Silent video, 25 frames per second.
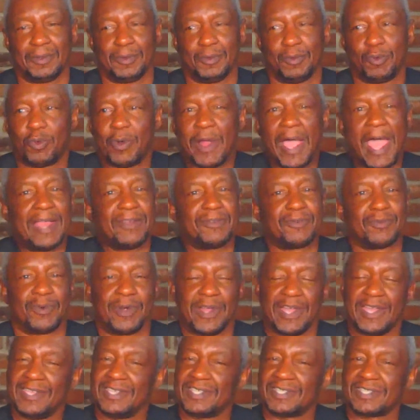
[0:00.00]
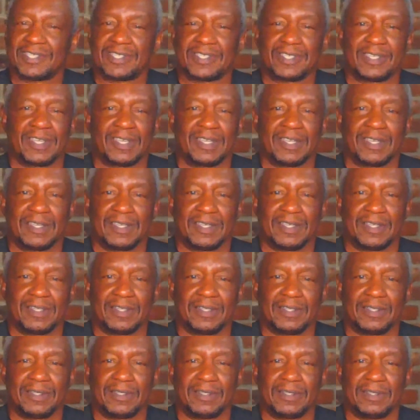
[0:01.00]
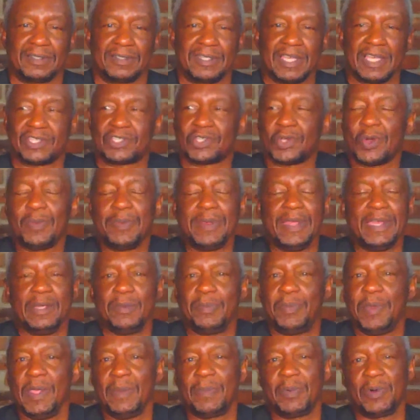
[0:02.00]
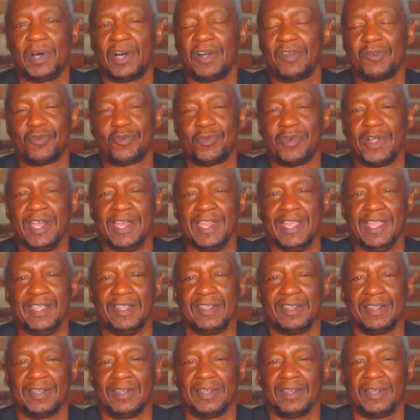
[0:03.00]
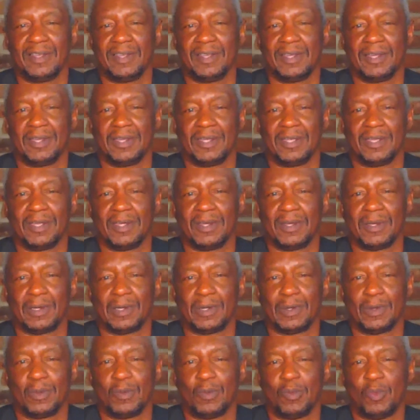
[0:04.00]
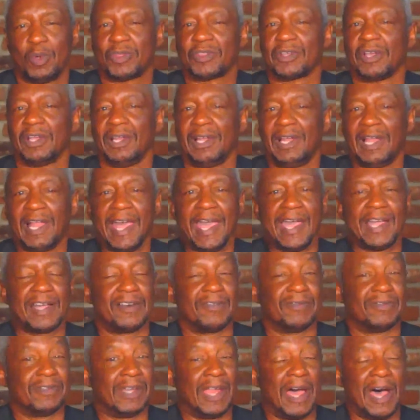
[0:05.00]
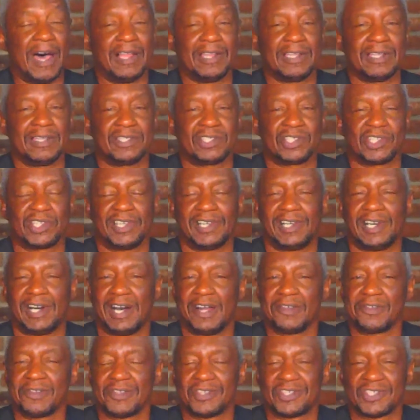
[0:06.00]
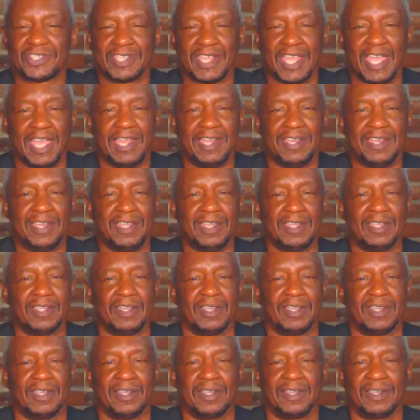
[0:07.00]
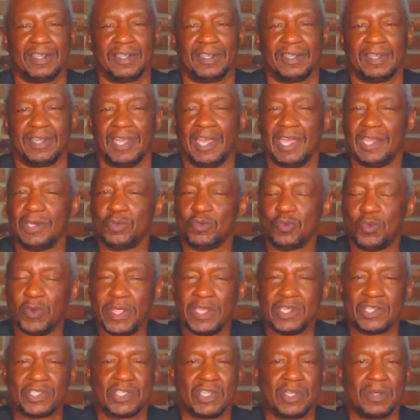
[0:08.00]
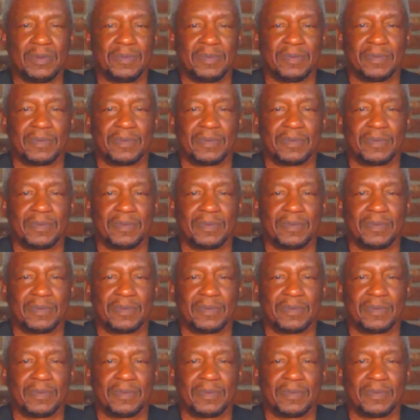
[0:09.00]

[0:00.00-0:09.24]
rat race that so many people are running with a lack of knowledge, understanding, and wisdom